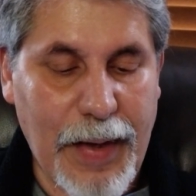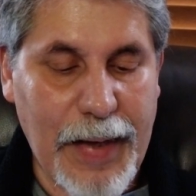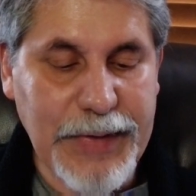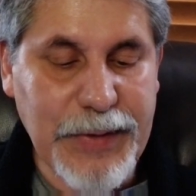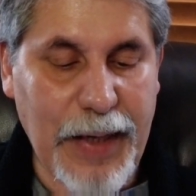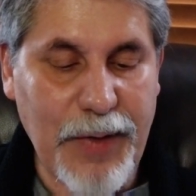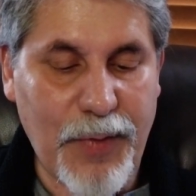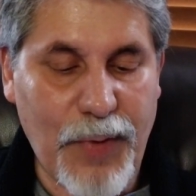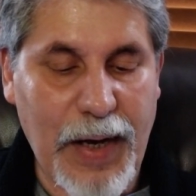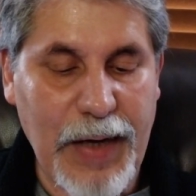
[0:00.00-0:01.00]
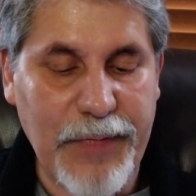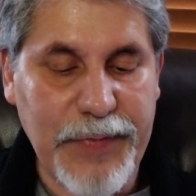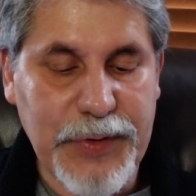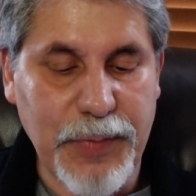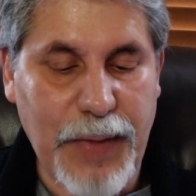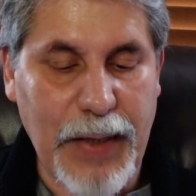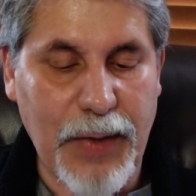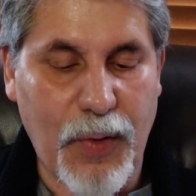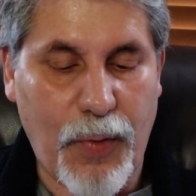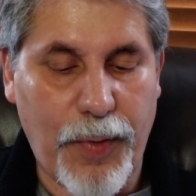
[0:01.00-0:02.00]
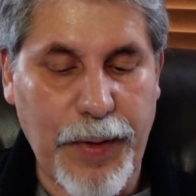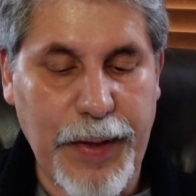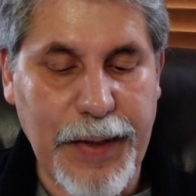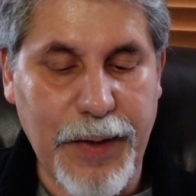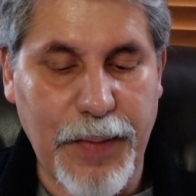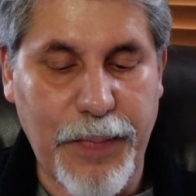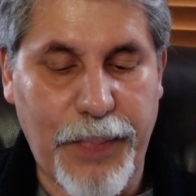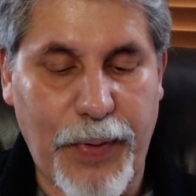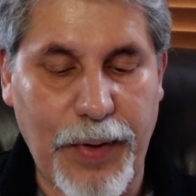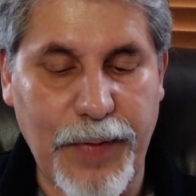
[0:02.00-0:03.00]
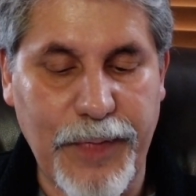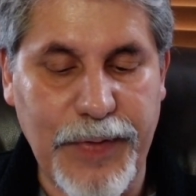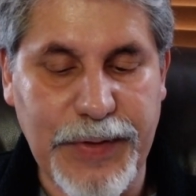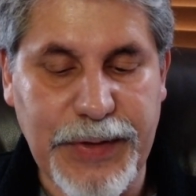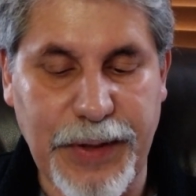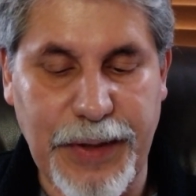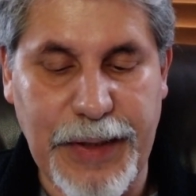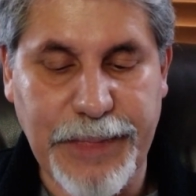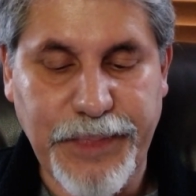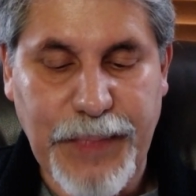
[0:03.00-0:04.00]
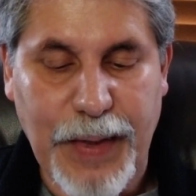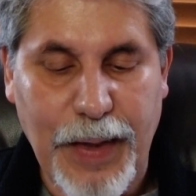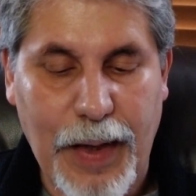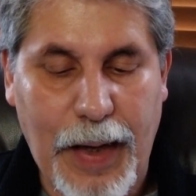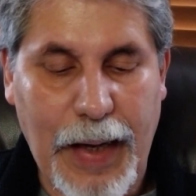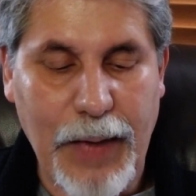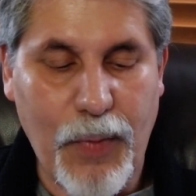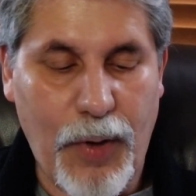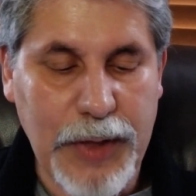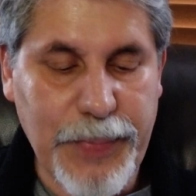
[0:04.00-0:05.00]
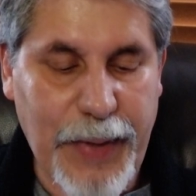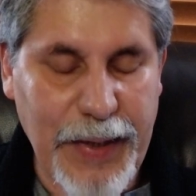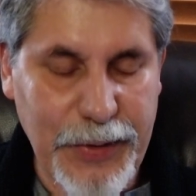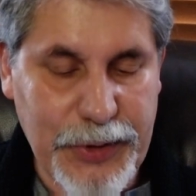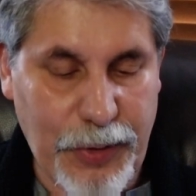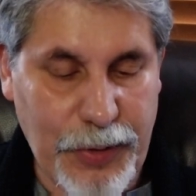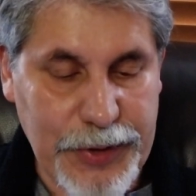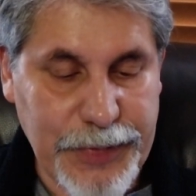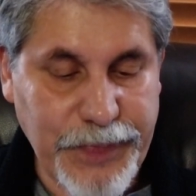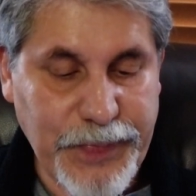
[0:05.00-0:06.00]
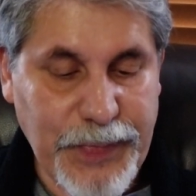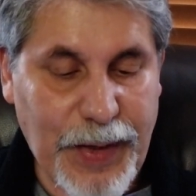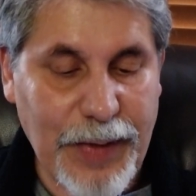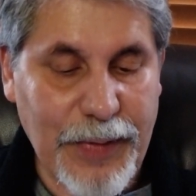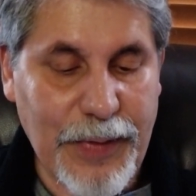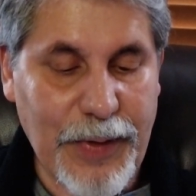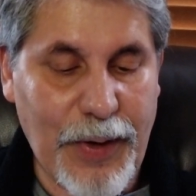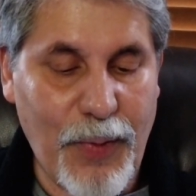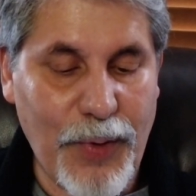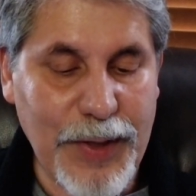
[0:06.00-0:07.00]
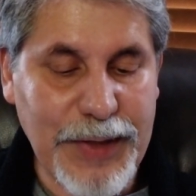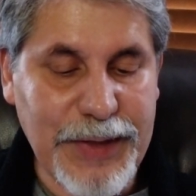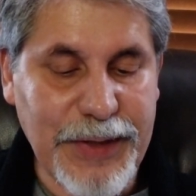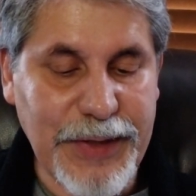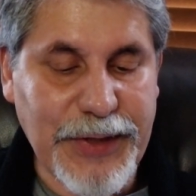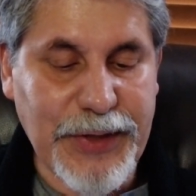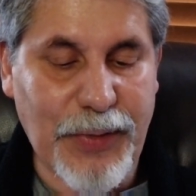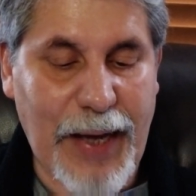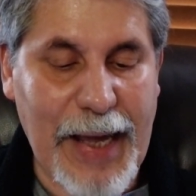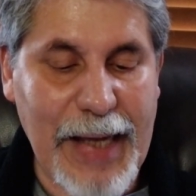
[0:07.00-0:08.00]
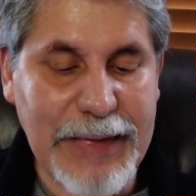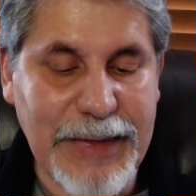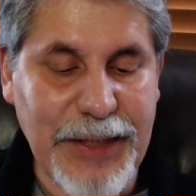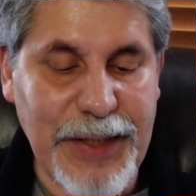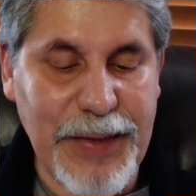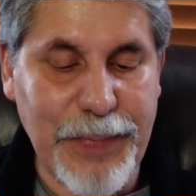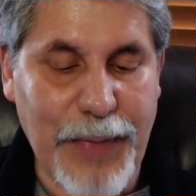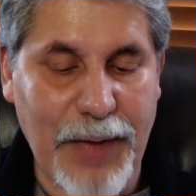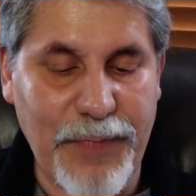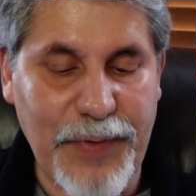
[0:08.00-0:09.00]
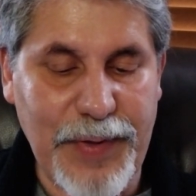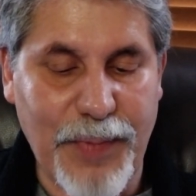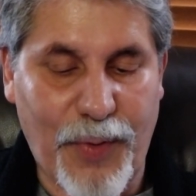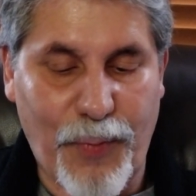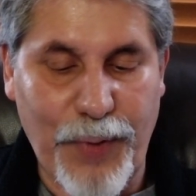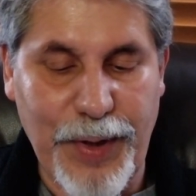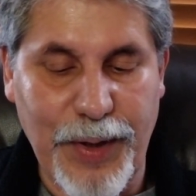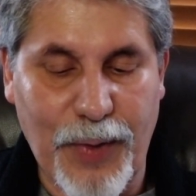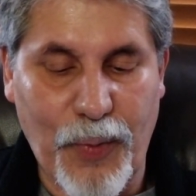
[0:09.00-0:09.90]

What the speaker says: As I arrived to my lower income part of the city, I walked by the church. There was Sister Auntie Mavi Maria